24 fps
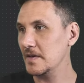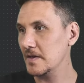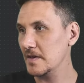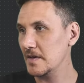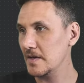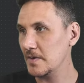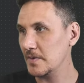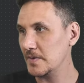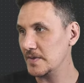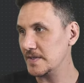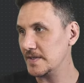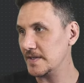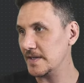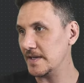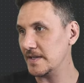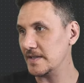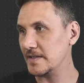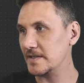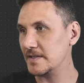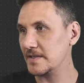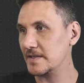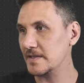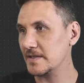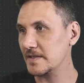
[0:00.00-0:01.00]
See,
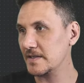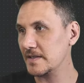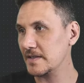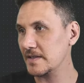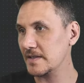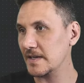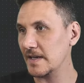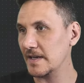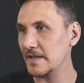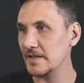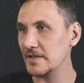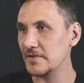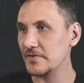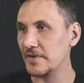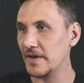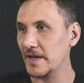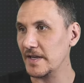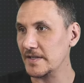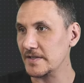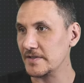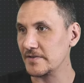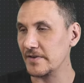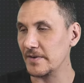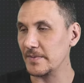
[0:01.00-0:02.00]
it's getting the
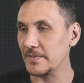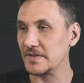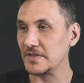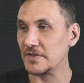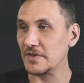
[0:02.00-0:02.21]
transcripts,